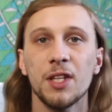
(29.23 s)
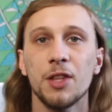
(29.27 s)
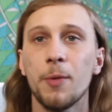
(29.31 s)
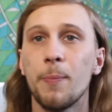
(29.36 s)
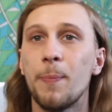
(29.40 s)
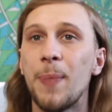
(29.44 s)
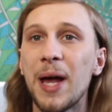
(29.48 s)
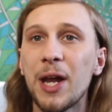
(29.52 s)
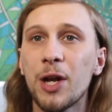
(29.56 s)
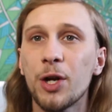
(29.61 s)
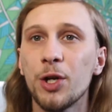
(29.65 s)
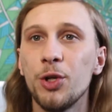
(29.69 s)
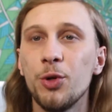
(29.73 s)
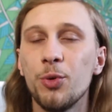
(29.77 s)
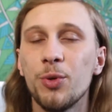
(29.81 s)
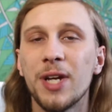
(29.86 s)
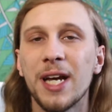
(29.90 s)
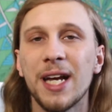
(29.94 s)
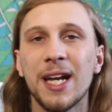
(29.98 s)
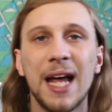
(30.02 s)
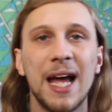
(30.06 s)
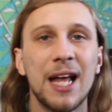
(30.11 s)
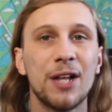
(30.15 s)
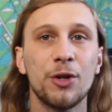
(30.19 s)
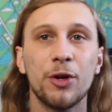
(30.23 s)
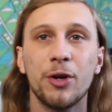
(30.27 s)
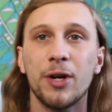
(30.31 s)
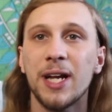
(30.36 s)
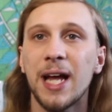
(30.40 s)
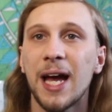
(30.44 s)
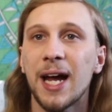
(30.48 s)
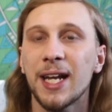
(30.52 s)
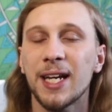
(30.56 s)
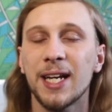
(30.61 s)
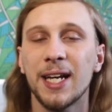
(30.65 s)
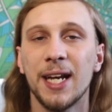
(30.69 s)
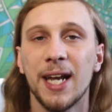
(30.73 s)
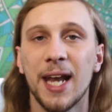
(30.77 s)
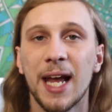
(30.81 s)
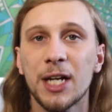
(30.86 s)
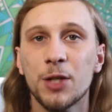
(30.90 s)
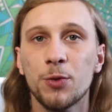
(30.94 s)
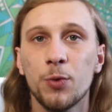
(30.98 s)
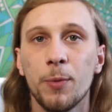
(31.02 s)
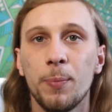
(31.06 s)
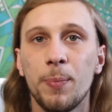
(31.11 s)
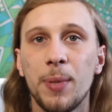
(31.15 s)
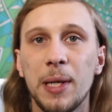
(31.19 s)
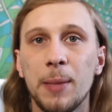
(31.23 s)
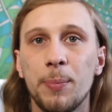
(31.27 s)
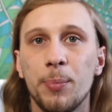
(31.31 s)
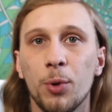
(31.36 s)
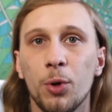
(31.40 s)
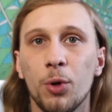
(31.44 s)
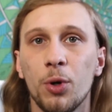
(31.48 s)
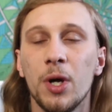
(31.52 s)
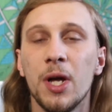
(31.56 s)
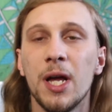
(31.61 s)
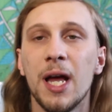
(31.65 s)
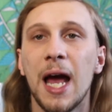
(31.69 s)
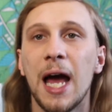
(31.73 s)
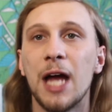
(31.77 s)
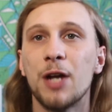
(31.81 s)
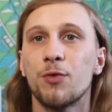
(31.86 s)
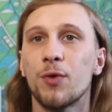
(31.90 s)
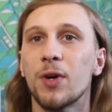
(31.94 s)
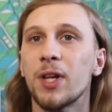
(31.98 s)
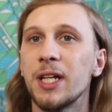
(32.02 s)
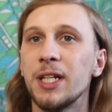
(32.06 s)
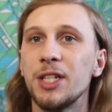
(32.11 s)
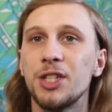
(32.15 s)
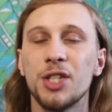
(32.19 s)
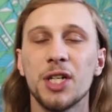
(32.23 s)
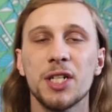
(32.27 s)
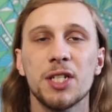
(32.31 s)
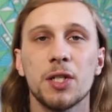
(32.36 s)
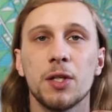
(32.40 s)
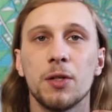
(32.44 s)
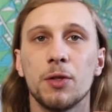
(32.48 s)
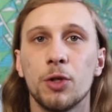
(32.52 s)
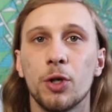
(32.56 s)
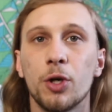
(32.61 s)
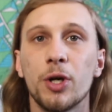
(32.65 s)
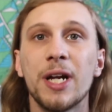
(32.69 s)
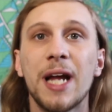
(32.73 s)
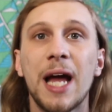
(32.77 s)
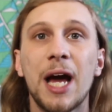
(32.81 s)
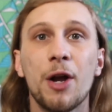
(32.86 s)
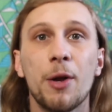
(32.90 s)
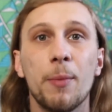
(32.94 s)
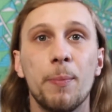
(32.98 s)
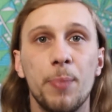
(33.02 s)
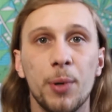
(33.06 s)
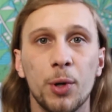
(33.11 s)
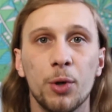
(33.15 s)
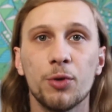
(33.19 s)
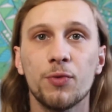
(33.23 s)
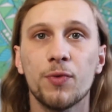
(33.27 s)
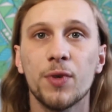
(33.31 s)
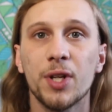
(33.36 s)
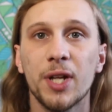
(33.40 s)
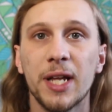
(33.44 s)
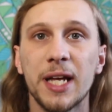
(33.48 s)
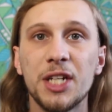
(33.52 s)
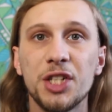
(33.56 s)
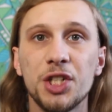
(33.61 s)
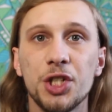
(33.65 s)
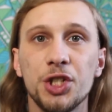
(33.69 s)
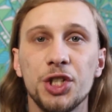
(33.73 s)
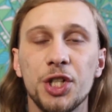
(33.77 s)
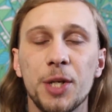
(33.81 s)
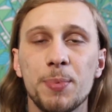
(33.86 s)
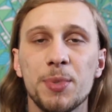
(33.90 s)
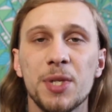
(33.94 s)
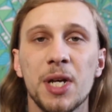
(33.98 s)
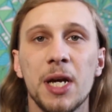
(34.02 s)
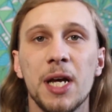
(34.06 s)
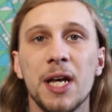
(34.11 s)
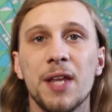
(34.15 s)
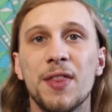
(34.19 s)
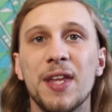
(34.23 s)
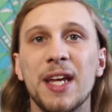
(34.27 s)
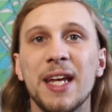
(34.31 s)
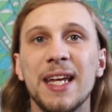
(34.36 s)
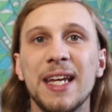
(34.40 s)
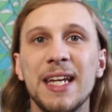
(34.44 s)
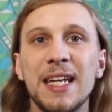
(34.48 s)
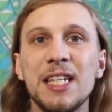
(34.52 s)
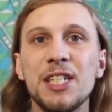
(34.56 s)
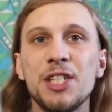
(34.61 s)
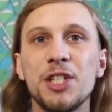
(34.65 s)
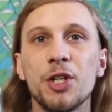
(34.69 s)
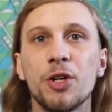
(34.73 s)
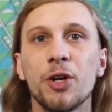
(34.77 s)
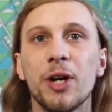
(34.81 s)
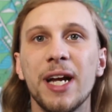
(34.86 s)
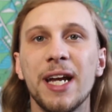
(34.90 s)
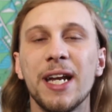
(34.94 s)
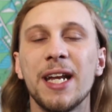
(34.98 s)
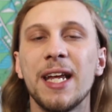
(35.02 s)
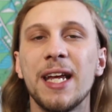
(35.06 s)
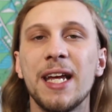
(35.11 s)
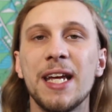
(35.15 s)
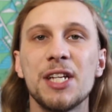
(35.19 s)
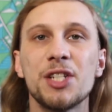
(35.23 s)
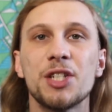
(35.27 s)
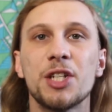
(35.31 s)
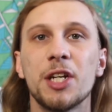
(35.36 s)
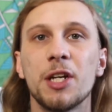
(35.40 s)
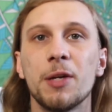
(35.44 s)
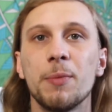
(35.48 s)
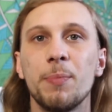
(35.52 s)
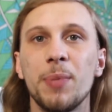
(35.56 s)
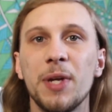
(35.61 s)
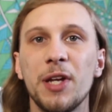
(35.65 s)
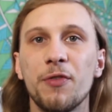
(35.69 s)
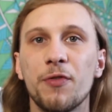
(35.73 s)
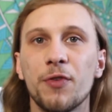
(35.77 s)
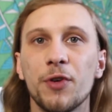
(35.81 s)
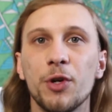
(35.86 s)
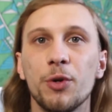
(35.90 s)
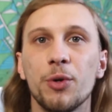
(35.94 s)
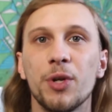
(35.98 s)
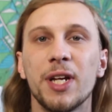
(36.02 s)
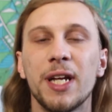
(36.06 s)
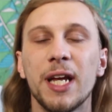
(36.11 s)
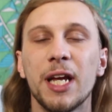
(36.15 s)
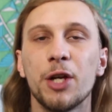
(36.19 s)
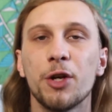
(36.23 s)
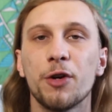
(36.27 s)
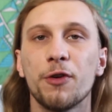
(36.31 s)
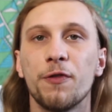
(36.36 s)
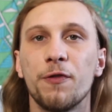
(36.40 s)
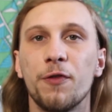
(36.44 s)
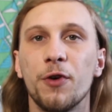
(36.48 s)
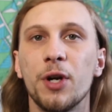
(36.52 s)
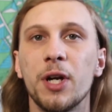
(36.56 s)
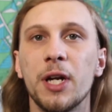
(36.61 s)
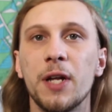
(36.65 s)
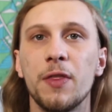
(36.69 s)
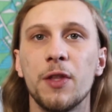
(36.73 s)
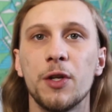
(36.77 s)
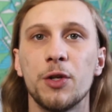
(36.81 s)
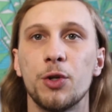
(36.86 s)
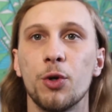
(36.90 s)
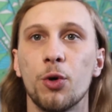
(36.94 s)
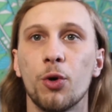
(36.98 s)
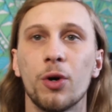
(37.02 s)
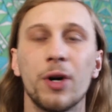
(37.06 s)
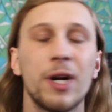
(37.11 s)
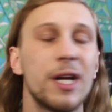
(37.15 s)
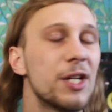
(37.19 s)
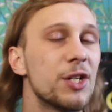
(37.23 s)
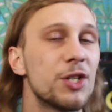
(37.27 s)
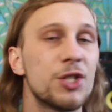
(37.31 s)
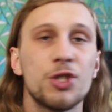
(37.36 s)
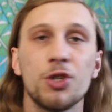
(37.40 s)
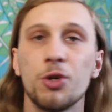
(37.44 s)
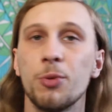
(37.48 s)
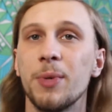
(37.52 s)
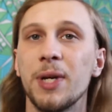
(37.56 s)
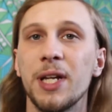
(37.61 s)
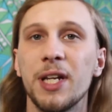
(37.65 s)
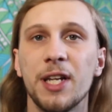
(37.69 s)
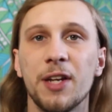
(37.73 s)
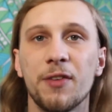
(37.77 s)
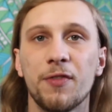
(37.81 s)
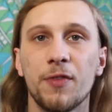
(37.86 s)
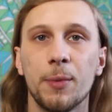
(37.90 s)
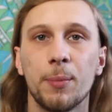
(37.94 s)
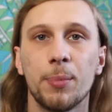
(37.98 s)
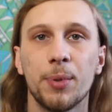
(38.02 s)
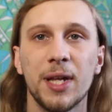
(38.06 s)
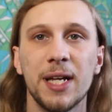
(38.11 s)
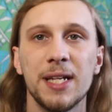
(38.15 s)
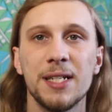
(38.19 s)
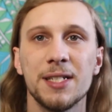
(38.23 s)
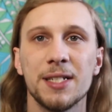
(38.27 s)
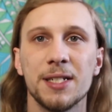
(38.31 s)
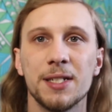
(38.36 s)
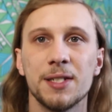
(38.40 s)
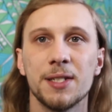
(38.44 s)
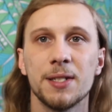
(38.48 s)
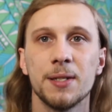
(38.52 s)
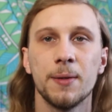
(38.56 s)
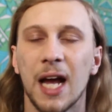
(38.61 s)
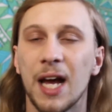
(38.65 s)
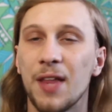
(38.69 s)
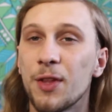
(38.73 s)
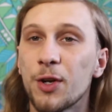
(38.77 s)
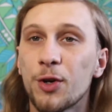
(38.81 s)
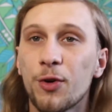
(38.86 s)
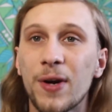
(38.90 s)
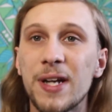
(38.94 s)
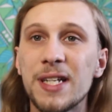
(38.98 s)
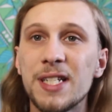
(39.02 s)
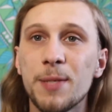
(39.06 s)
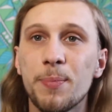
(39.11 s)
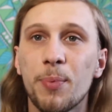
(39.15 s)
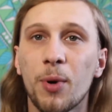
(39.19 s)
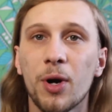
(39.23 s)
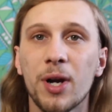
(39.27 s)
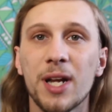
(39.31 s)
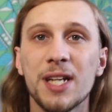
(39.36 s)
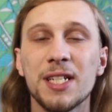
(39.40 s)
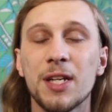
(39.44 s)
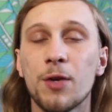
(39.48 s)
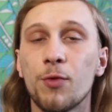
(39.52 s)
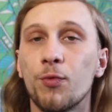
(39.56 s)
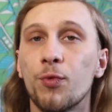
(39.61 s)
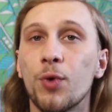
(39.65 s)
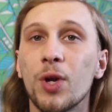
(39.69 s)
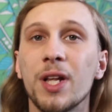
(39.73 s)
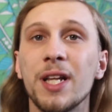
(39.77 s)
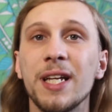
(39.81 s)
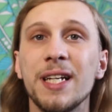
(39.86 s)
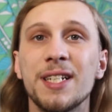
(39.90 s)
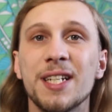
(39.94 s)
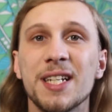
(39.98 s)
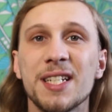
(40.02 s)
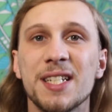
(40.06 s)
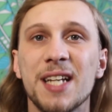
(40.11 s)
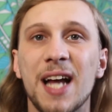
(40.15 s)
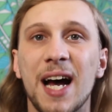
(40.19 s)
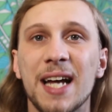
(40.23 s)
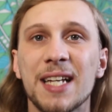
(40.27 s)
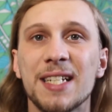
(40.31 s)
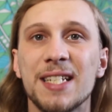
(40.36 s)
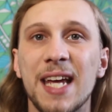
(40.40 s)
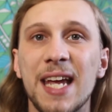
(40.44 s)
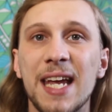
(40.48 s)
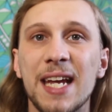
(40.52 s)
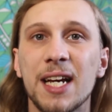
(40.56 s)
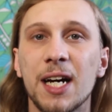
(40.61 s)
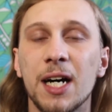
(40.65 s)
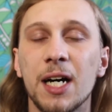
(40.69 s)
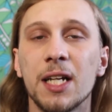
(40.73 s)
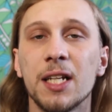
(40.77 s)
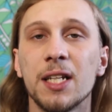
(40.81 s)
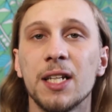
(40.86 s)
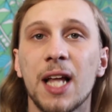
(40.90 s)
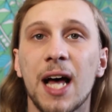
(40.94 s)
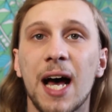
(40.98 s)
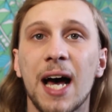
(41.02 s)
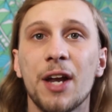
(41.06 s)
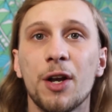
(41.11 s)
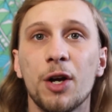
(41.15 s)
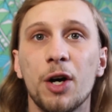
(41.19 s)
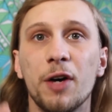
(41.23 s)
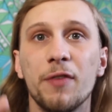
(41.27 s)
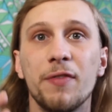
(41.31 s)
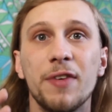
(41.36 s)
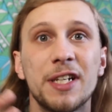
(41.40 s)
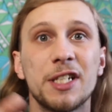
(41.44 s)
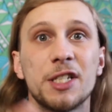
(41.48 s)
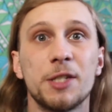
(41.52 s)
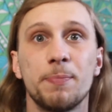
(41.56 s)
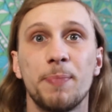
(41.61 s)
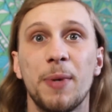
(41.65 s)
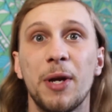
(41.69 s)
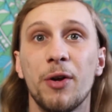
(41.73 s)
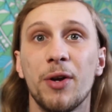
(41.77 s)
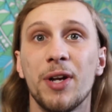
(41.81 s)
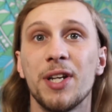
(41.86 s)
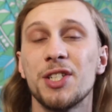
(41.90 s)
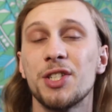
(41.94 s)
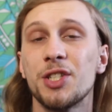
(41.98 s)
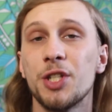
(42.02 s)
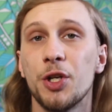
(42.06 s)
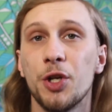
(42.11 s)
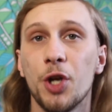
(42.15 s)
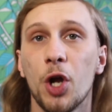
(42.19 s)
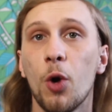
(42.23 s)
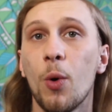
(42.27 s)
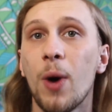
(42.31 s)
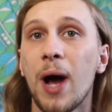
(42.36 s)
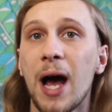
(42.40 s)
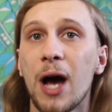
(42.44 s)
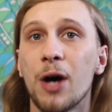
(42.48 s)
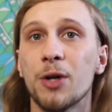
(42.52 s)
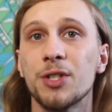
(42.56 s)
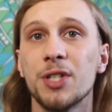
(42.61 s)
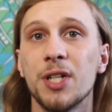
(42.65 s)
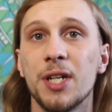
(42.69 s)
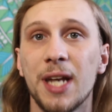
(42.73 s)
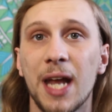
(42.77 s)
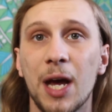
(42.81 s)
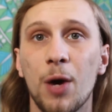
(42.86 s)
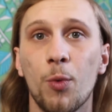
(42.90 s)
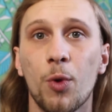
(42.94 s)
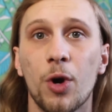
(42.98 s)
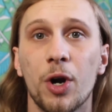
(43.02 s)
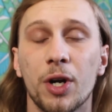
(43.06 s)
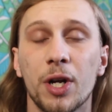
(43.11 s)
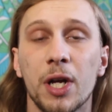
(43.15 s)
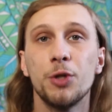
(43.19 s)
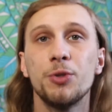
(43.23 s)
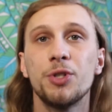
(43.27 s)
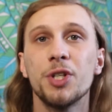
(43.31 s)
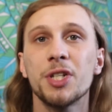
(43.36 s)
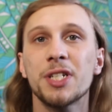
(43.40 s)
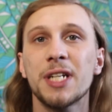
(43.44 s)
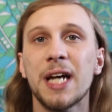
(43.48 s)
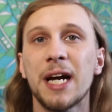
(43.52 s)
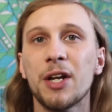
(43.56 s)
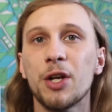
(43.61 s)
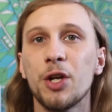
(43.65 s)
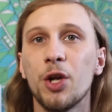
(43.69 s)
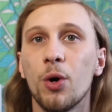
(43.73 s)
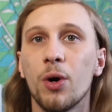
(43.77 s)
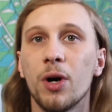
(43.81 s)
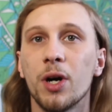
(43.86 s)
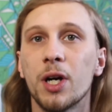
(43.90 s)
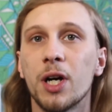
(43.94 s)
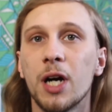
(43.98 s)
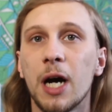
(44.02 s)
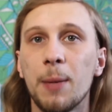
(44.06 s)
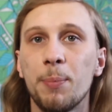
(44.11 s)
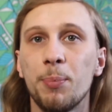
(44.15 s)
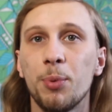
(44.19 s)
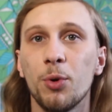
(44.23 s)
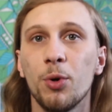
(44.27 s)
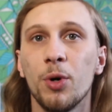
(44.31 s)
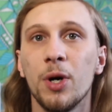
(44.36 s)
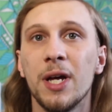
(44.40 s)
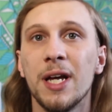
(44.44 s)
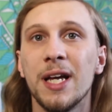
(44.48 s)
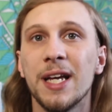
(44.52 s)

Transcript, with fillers: The better you get at learning how to connect with people and really just learning how to build relationships, the easier it is going to be for you to get your foot in the door in so many different places. And the crazy part is, it really does not not take a lot of experience to know how to network. You just gotta know a couple